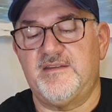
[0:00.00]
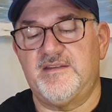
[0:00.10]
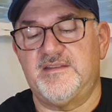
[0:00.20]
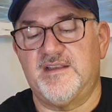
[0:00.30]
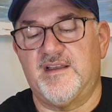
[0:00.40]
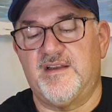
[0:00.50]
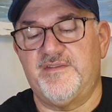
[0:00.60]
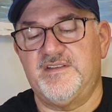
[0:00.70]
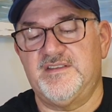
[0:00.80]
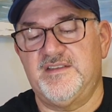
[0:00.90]
is
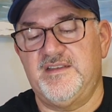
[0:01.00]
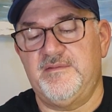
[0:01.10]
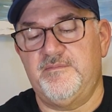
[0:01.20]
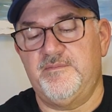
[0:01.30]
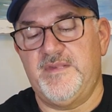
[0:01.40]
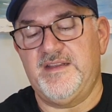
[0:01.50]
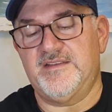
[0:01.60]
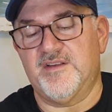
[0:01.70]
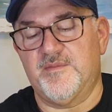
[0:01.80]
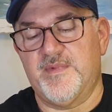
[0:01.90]
obviously
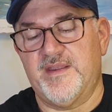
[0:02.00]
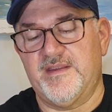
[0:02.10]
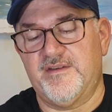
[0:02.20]
meets all my